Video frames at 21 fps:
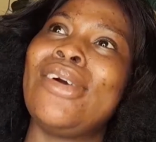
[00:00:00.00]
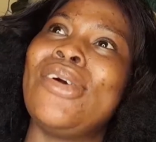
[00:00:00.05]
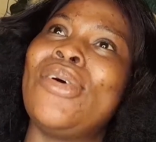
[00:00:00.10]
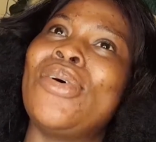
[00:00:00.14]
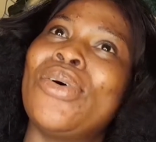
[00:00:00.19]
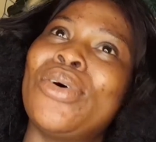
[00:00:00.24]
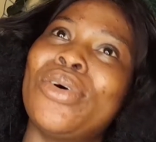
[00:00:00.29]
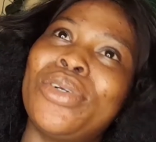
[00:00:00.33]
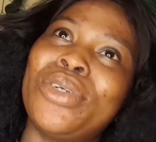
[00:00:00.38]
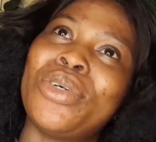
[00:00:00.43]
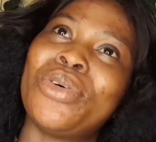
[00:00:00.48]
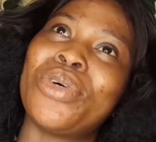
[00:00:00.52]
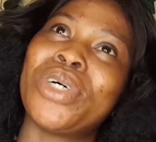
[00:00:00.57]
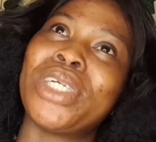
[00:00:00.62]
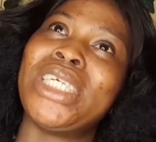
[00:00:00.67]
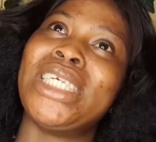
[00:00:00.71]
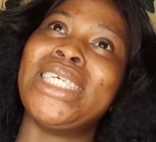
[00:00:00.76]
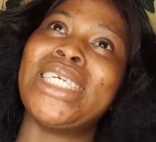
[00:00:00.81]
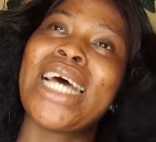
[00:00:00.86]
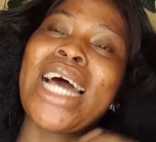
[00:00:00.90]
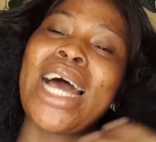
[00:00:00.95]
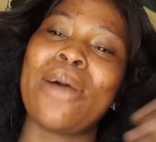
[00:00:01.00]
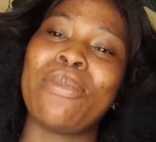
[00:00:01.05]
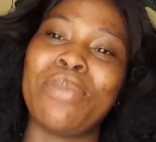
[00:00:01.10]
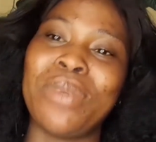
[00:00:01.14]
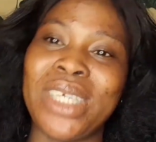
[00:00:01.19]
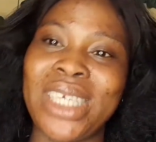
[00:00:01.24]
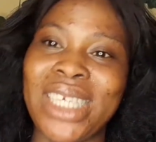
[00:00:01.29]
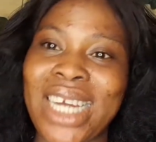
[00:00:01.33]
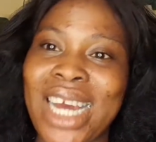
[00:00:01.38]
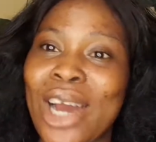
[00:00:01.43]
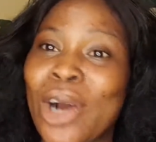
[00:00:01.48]
God, what is
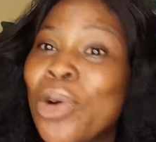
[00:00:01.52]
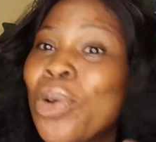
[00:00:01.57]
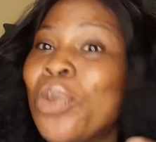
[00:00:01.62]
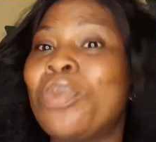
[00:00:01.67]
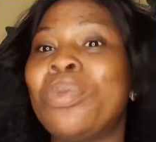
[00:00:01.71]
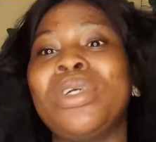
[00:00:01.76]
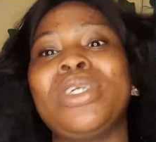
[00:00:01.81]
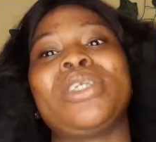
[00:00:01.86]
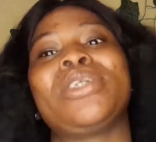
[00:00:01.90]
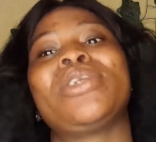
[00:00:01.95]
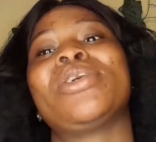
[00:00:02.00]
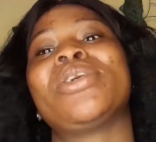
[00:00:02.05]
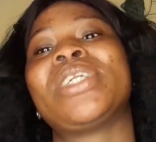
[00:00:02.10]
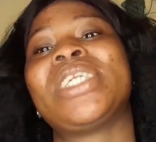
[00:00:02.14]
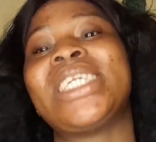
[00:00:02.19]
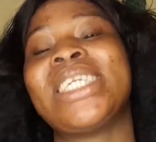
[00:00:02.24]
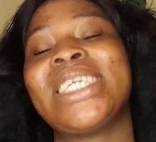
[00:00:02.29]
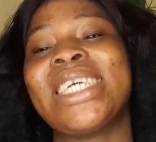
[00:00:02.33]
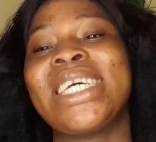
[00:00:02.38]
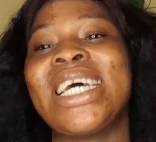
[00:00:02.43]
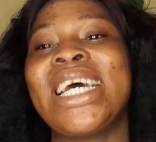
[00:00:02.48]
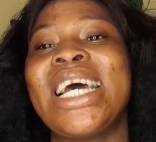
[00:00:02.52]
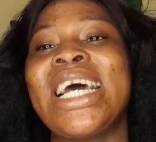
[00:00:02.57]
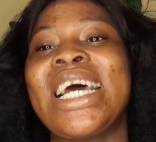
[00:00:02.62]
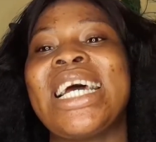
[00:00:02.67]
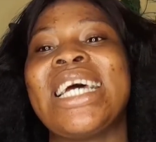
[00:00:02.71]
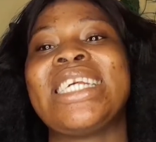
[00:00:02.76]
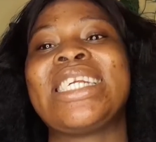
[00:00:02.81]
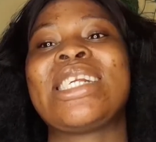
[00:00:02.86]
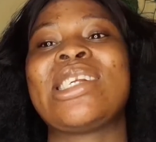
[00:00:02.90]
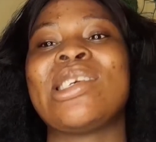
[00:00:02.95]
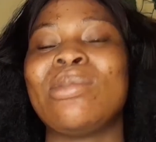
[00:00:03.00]
happening? I hope it's not
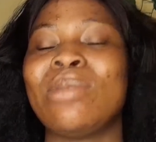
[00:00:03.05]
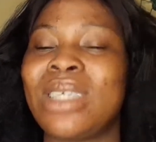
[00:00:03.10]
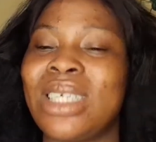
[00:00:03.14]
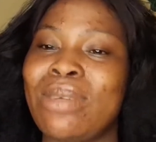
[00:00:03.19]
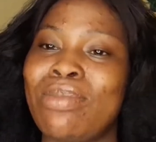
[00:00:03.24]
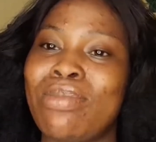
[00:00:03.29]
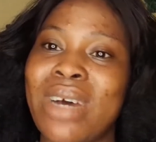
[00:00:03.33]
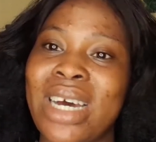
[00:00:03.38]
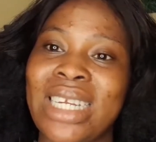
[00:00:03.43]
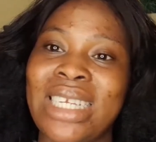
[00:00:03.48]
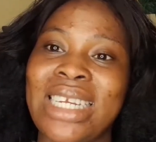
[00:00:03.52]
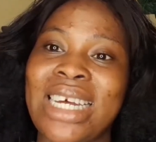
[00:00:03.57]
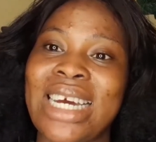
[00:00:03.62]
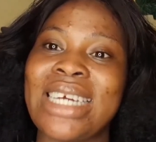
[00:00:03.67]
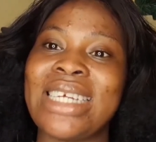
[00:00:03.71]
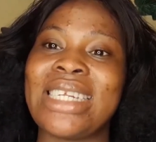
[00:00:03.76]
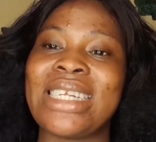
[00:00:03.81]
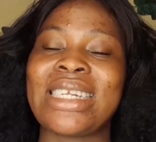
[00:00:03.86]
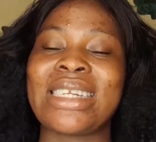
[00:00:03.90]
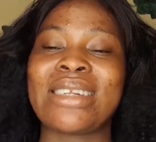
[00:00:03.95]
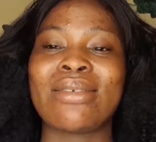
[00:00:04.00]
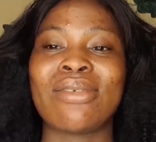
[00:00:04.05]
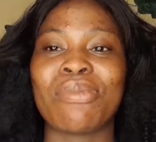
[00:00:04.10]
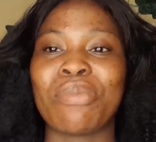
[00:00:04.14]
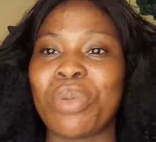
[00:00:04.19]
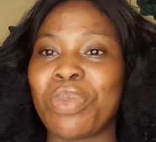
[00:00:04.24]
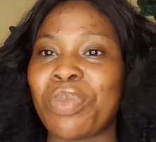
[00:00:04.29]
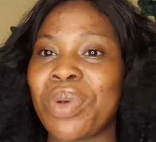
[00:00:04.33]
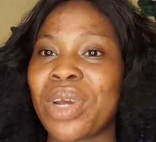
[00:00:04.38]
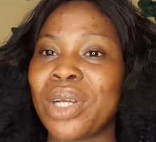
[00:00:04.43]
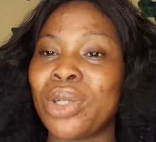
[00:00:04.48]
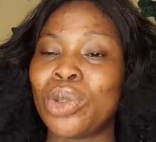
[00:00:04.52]
something bad that is
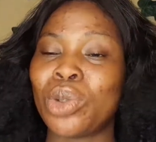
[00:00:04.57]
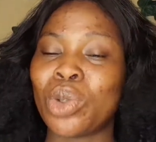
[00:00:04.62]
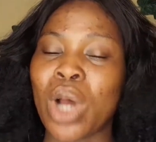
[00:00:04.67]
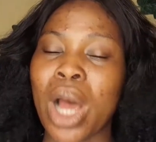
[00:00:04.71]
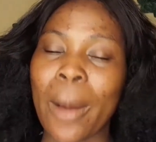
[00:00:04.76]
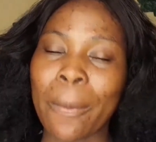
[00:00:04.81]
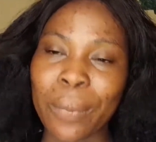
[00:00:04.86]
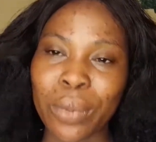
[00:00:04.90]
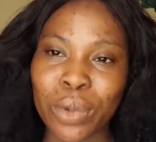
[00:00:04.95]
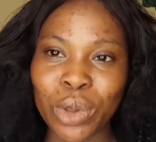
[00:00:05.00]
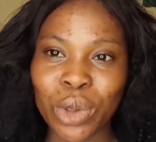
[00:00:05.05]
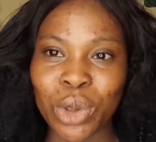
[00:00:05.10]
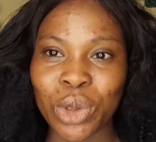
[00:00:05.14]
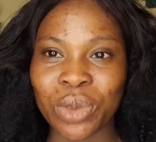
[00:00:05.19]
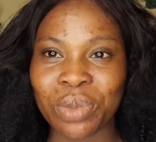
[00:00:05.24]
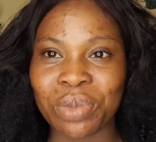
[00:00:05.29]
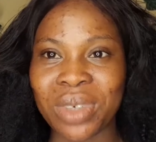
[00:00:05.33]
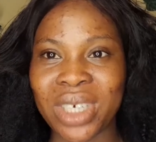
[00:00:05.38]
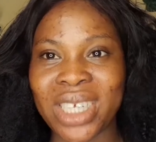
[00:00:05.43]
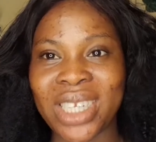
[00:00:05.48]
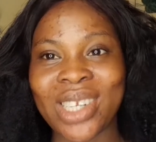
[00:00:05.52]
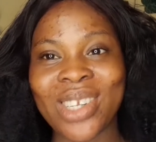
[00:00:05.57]
preparing to happen to me.